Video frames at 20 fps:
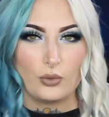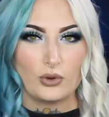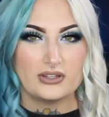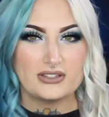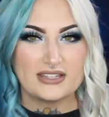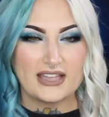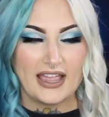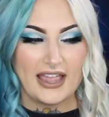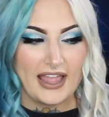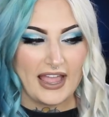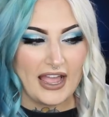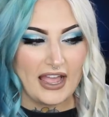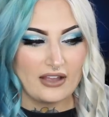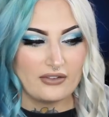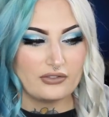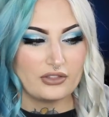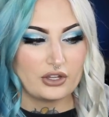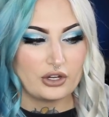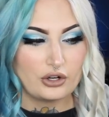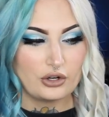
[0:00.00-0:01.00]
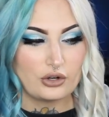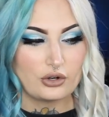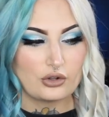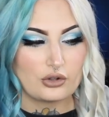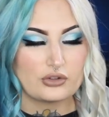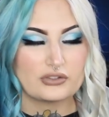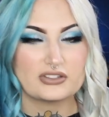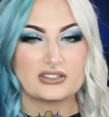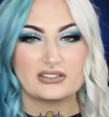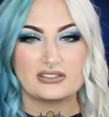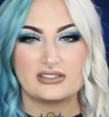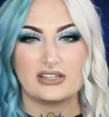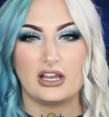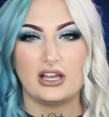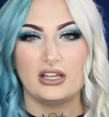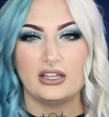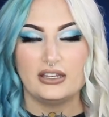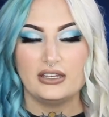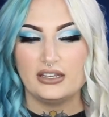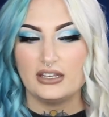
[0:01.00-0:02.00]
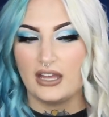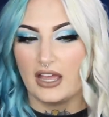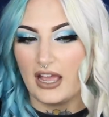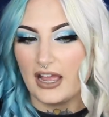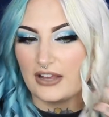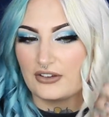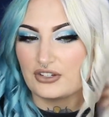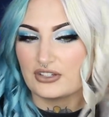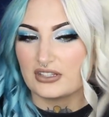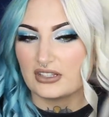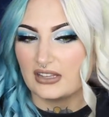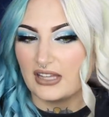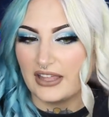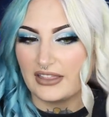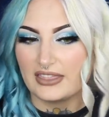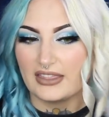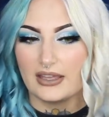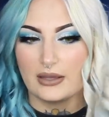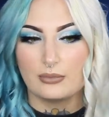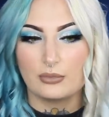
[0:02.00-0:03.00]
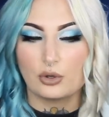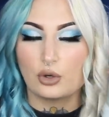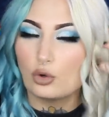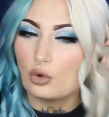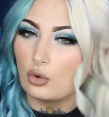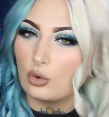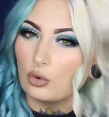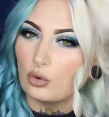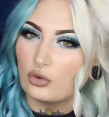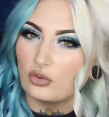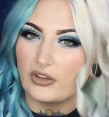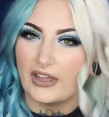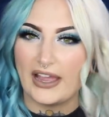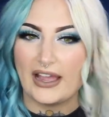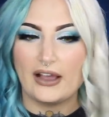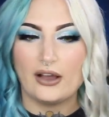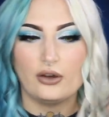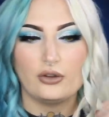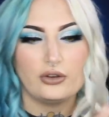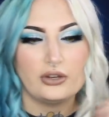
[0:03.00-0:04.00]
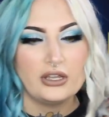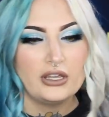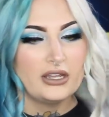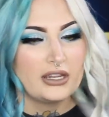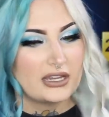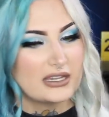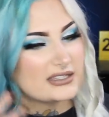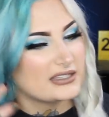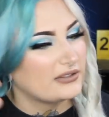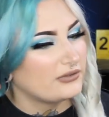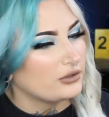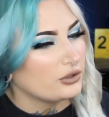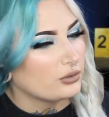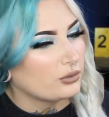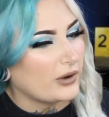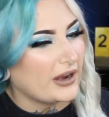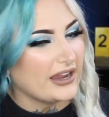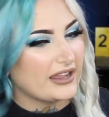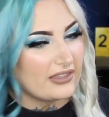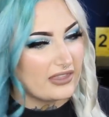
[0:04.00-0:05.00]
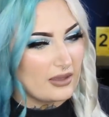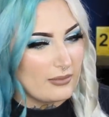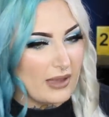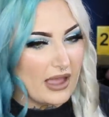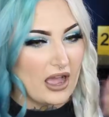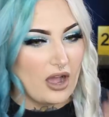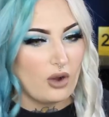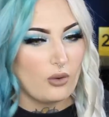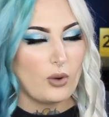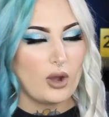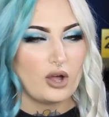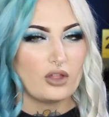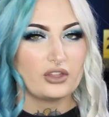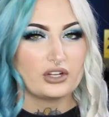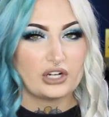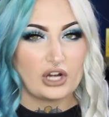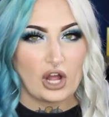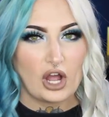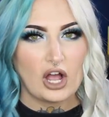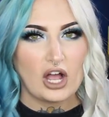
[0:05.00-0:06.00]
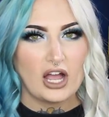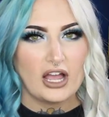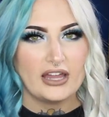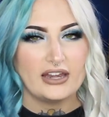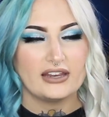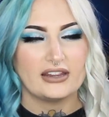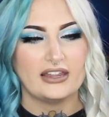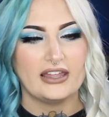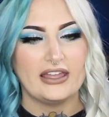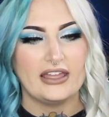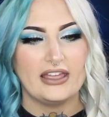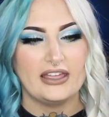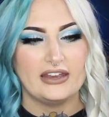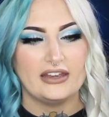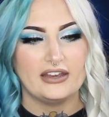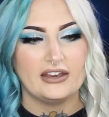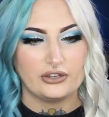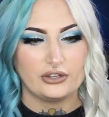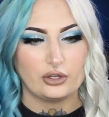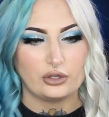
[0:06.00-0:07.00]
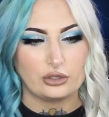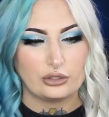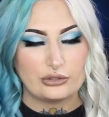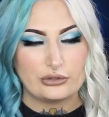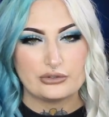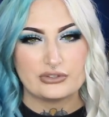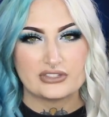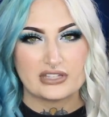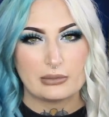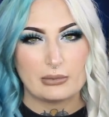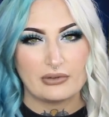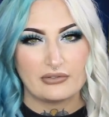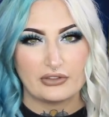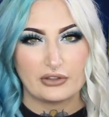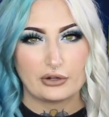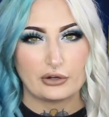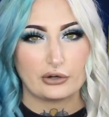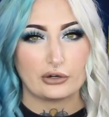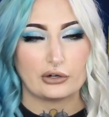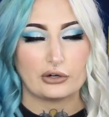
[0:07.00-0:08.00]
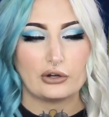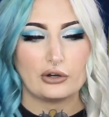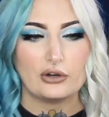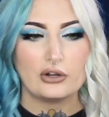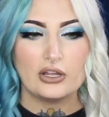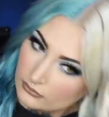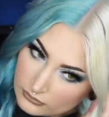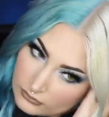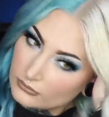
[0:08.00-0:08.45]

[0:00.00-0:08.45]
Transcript: Once I have the curls done, I just let them cool down because if you rake them out while they're hot, then you'll lose some of the curl.